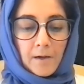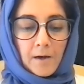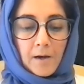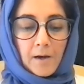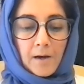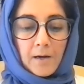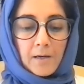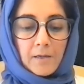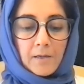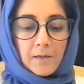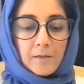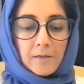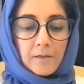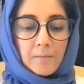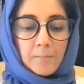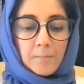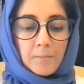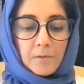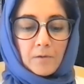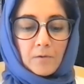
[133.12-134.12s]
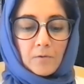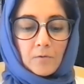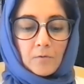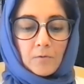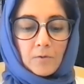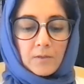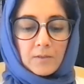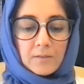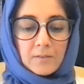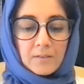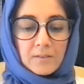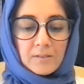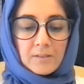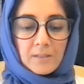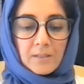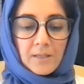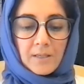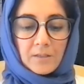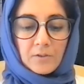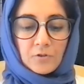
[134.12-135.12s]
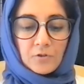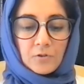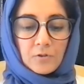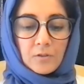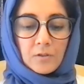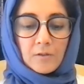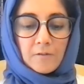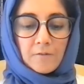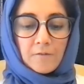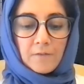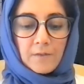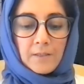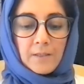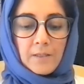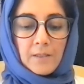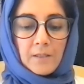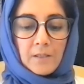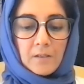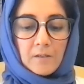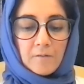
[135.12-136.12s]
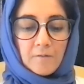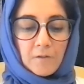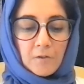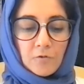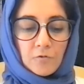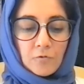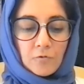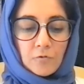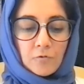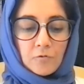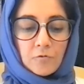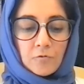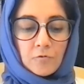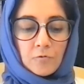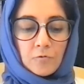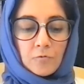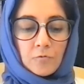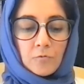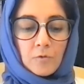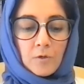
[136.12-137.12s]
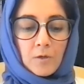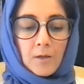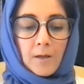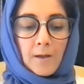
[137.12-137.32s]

Highlighted below is a selection of key individuals who